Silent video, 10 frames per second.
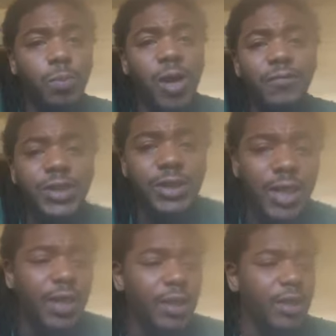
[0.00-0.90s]

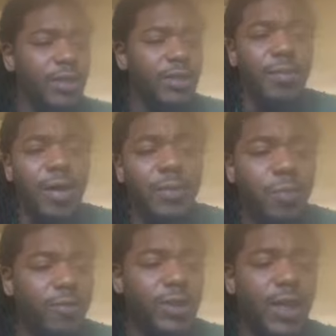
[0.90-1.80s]
prophesied, or somebody
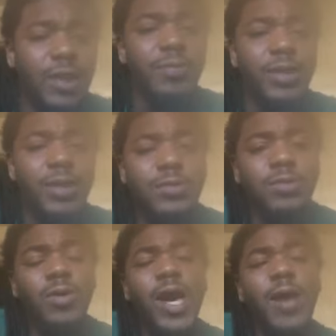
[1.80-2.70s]
prophesied to them that this
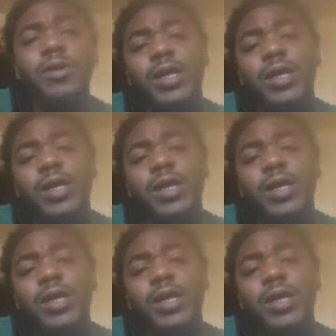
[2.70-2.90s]
was going to happen,